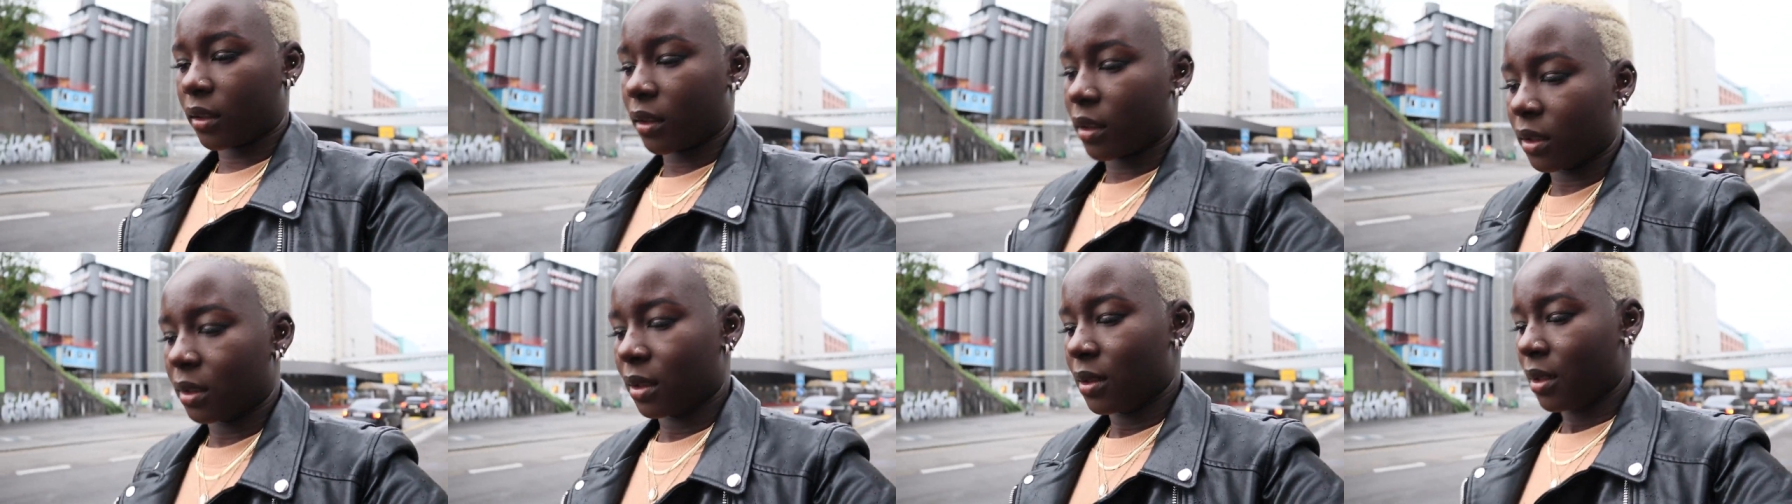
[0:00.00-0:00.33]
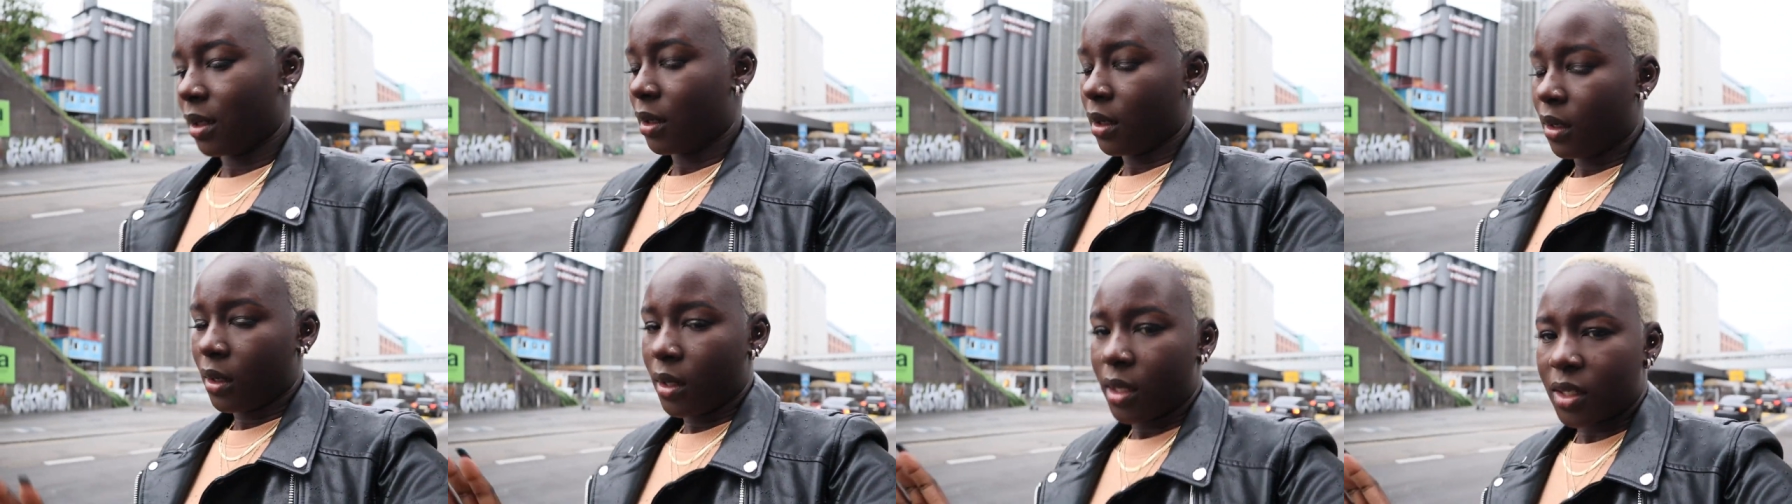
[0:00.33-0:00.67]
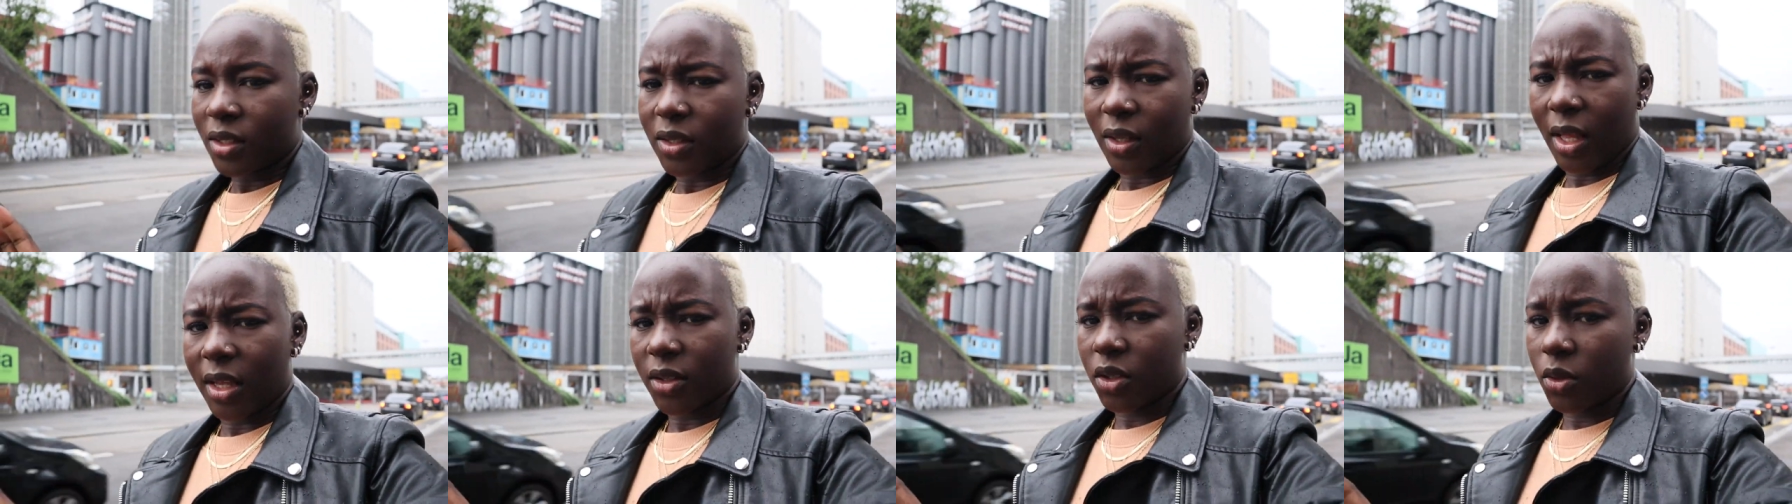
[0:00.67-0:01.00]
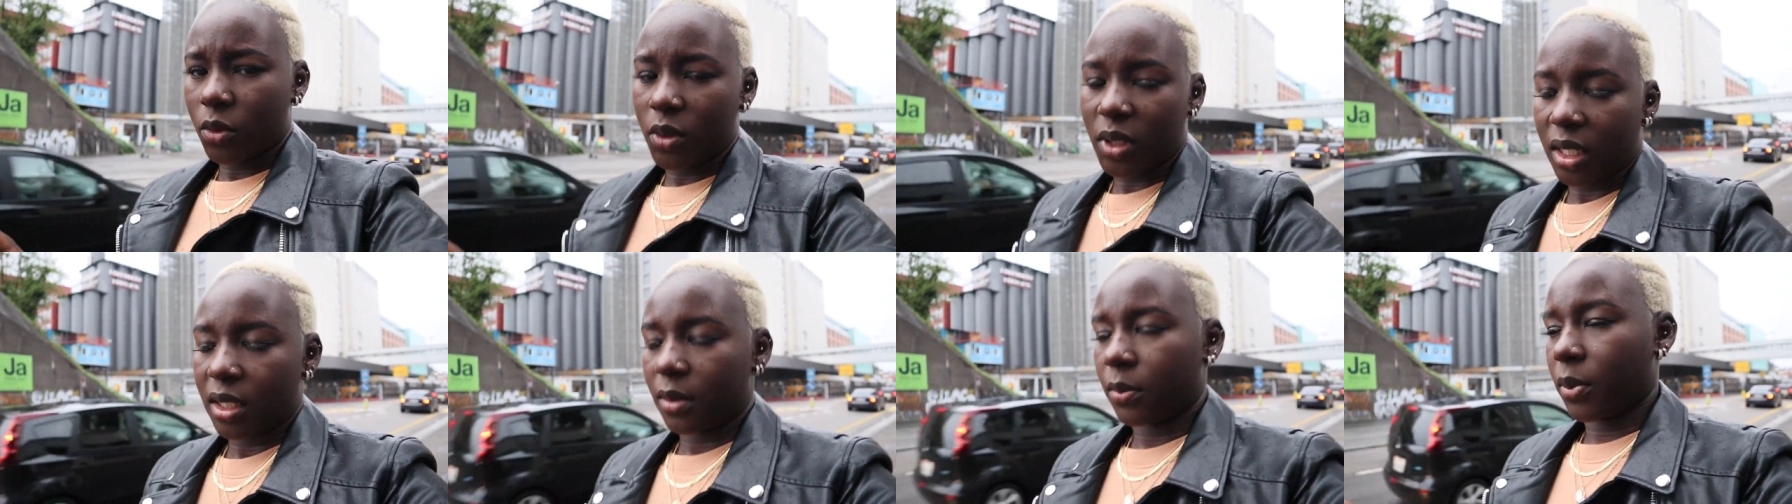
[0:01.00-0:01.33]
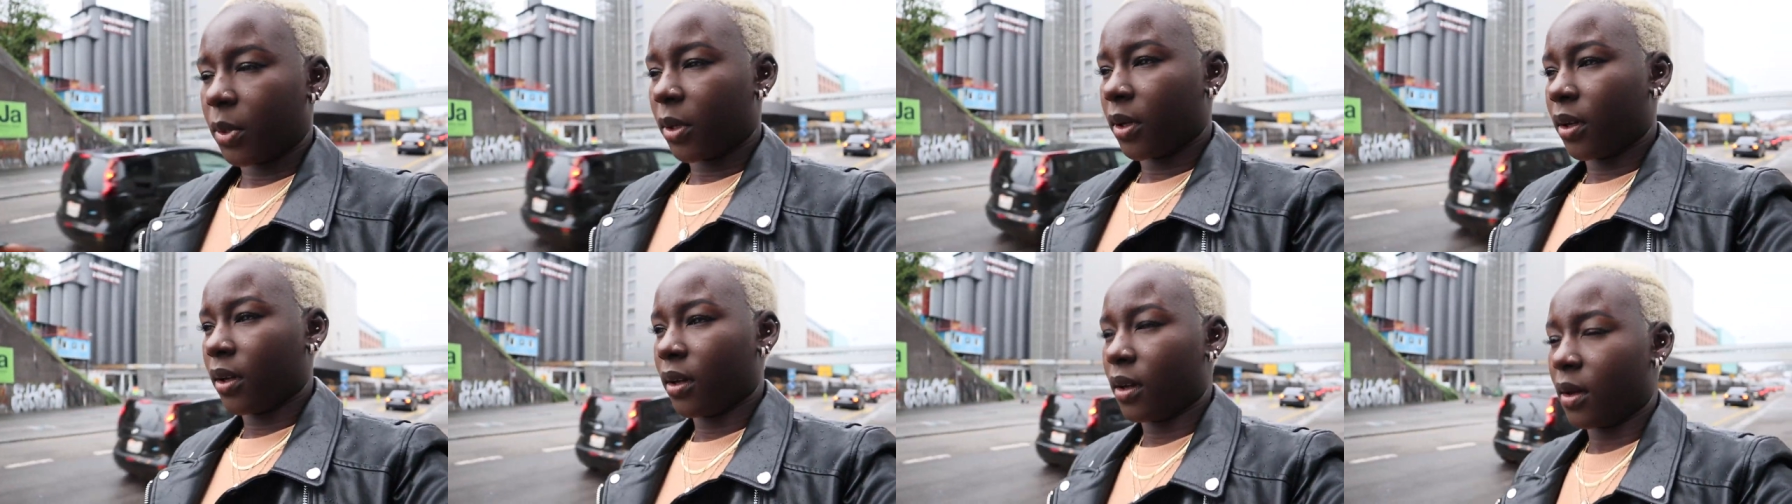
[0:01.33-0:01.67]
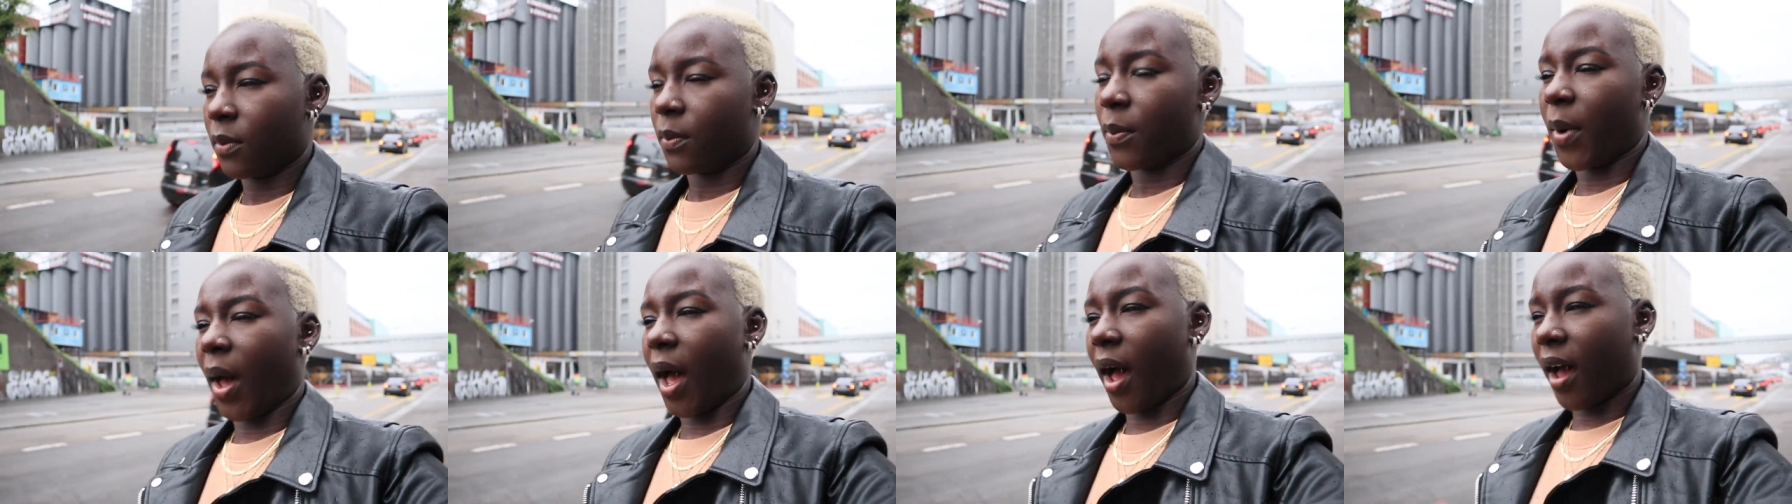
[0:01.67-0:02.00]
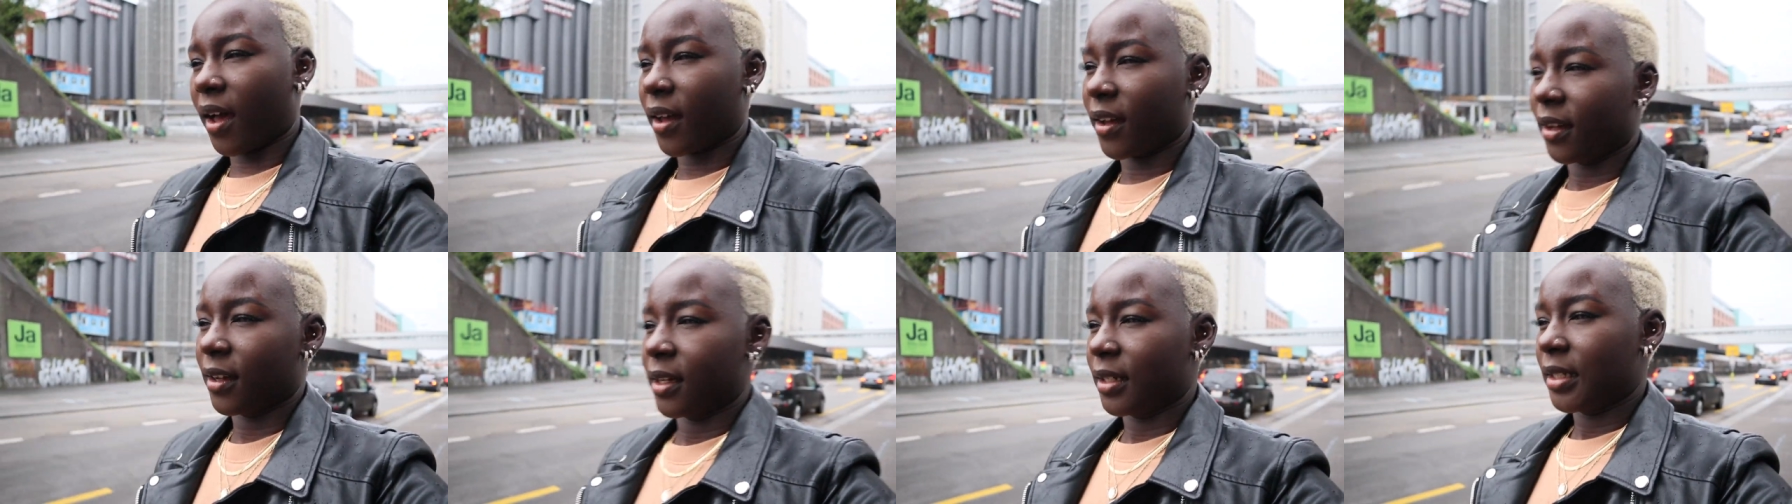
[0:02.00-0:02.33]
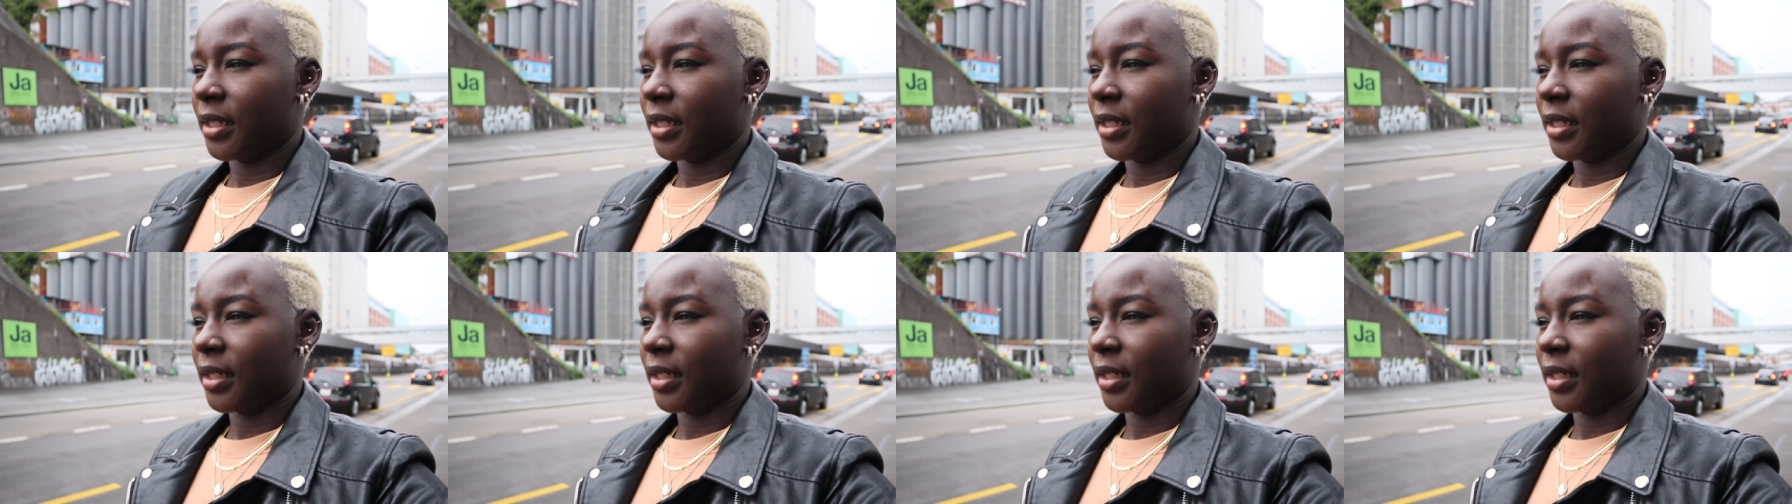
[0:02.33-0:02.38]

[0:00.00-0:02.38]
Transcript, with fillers: It's not too deep. But